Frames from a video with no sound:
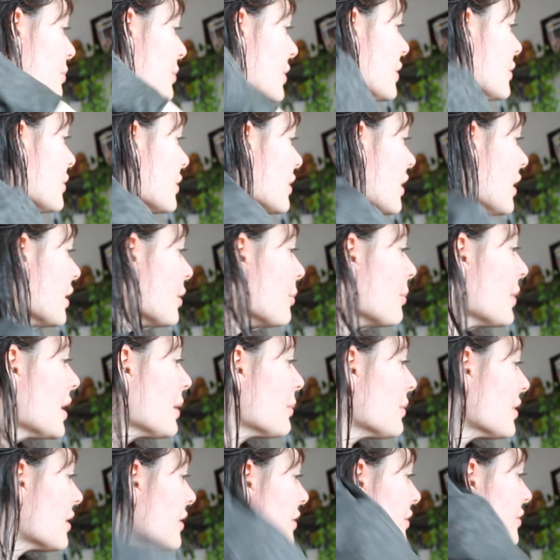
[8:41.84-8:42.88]
will kind of make
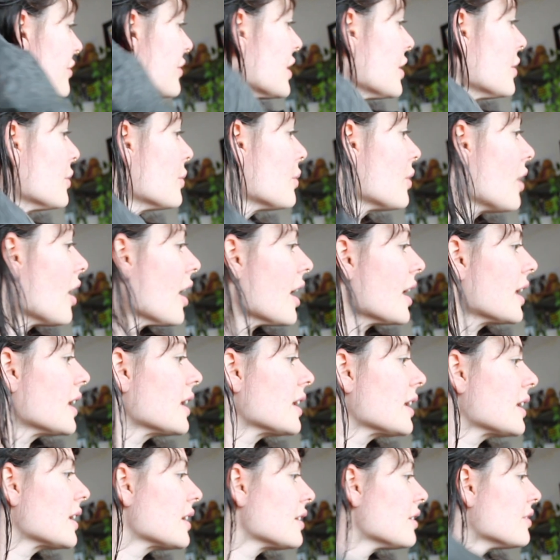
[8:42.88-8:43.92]
me feel like
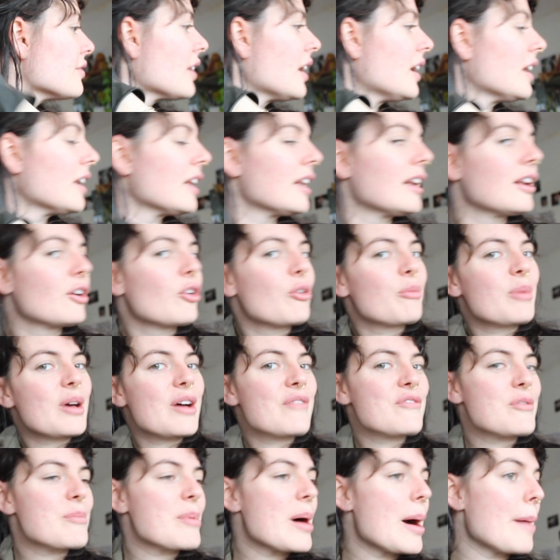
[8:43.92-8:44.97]
I've had a little bit
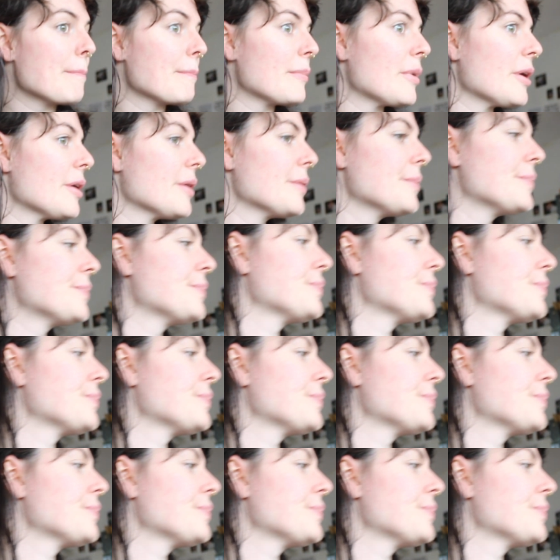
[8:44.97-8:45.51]
of a pamper.